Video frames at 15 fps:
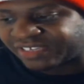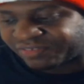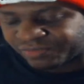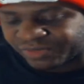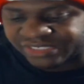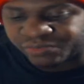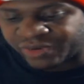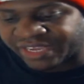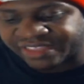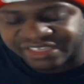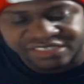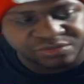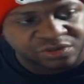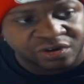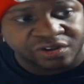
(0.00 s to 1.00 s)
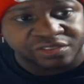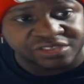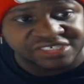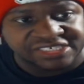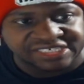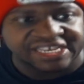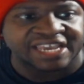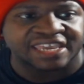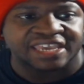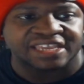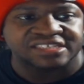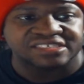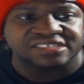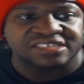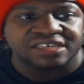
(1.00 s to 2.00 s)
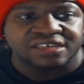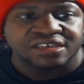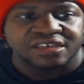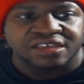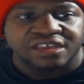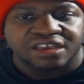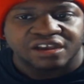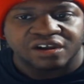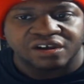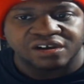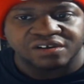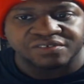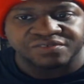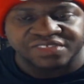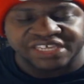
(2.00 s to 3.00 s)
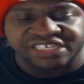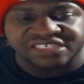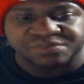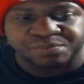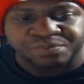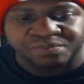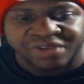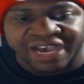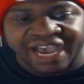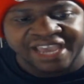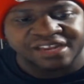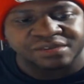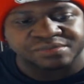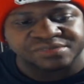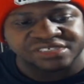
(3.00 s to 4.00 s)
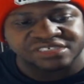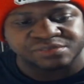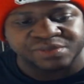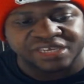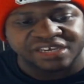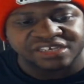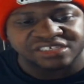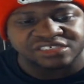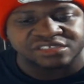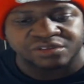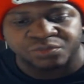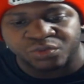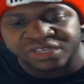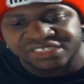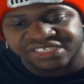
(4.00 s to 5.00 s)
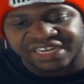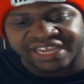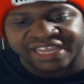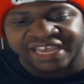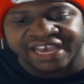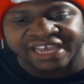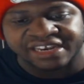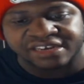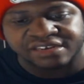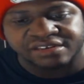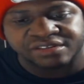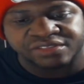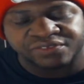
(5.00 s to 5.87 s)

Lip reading: The reason why these are the second of these items is because the ones that I got the